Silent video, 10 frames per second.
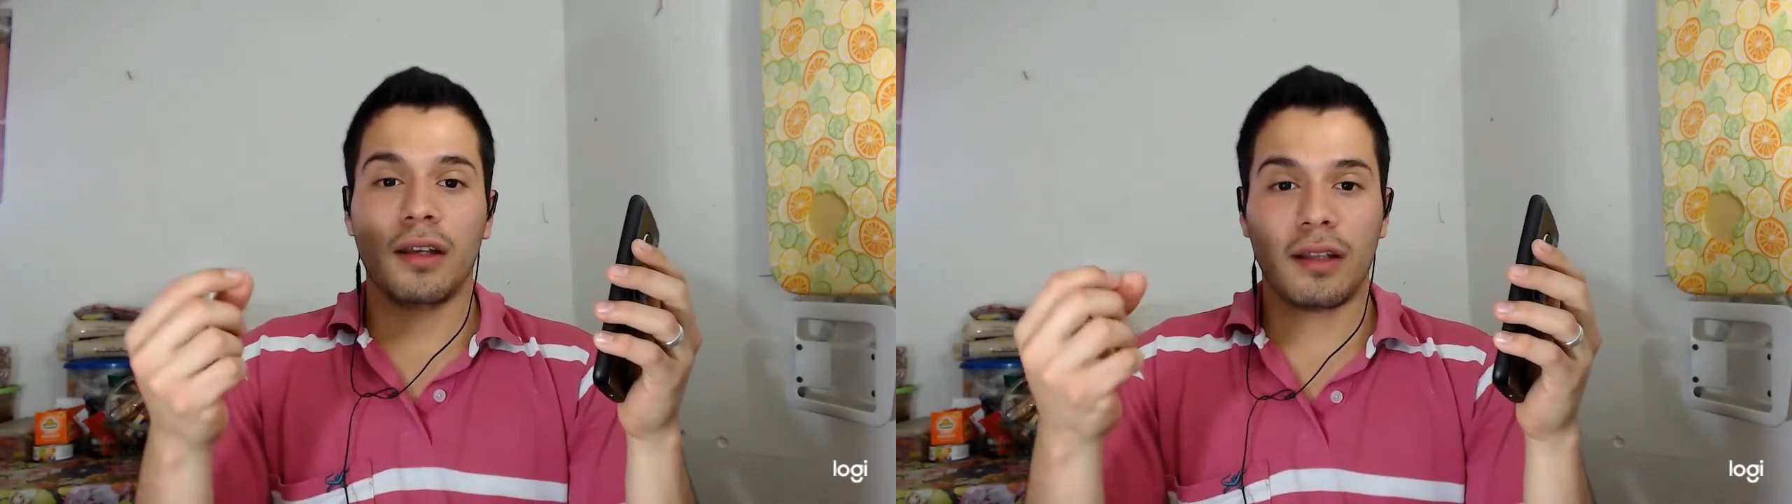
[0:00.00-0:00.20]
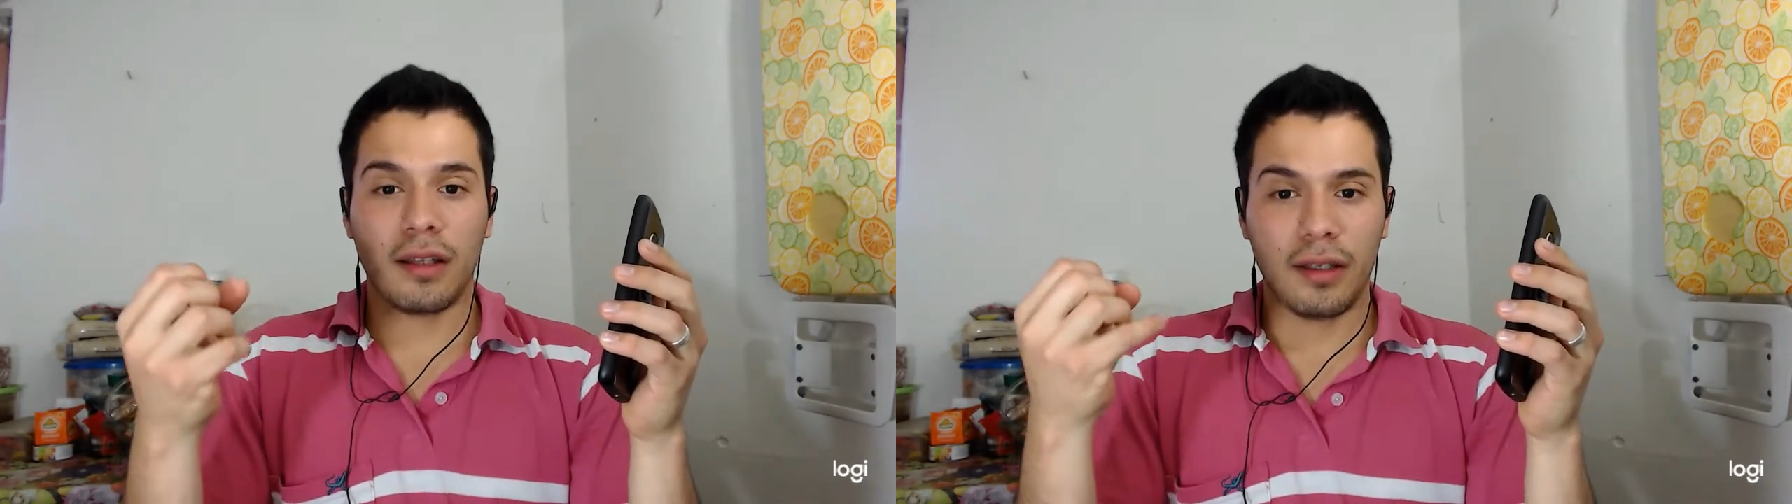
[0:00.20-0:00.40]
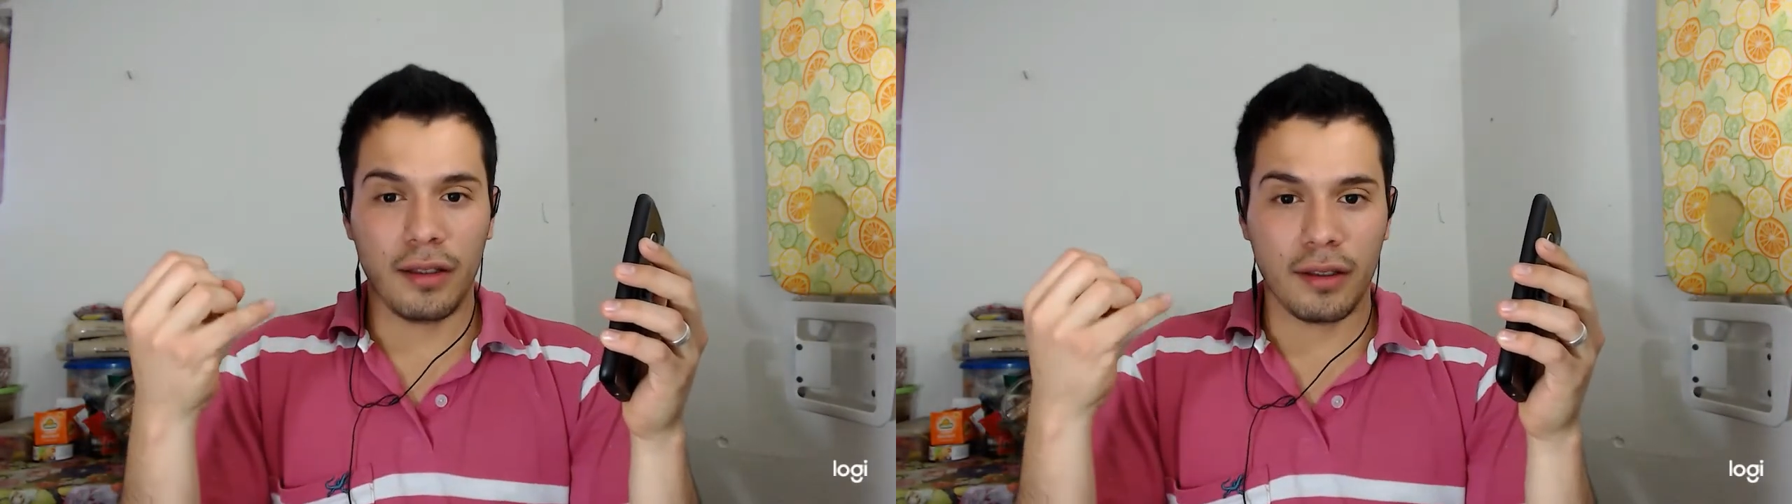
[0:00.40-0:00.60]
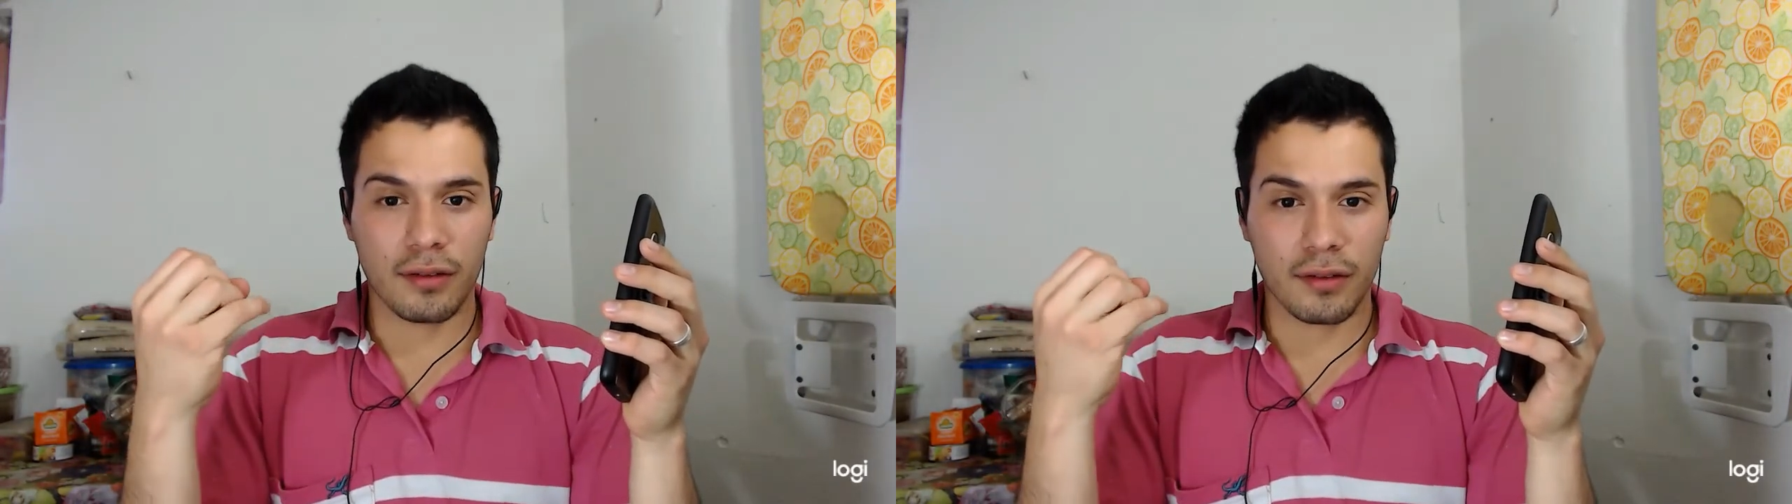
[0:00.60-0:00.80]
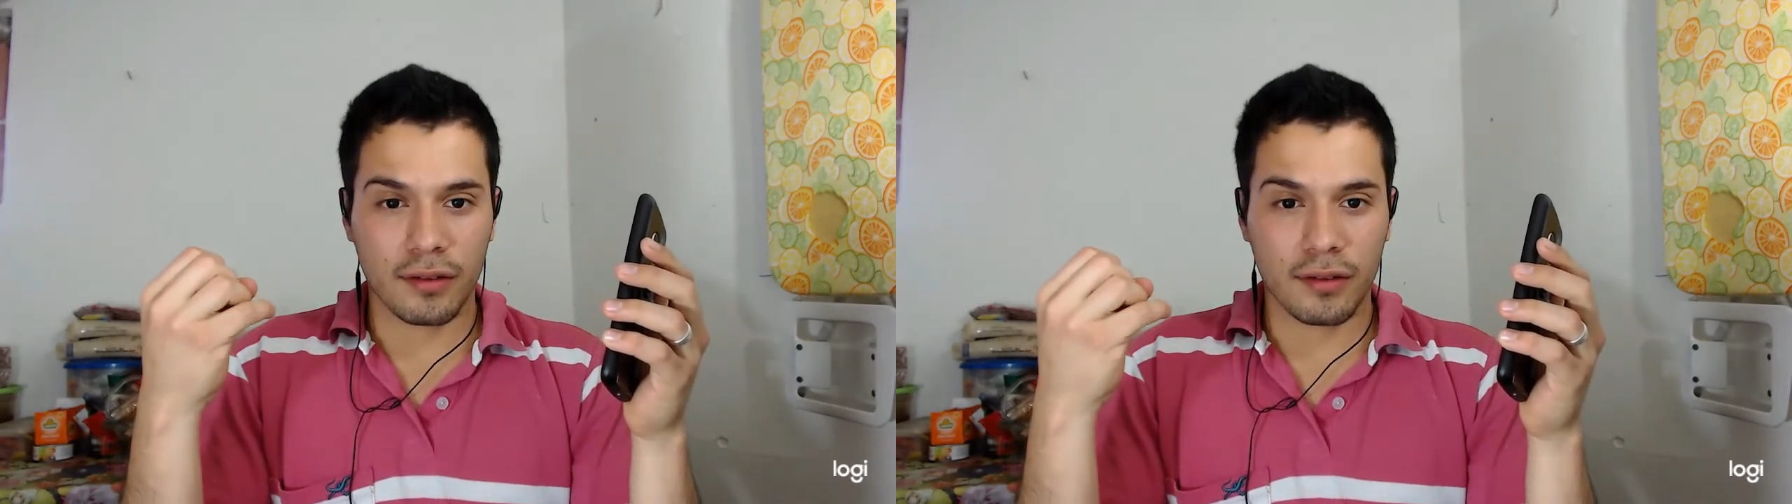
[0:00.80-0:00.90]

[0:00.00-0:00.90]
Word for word: like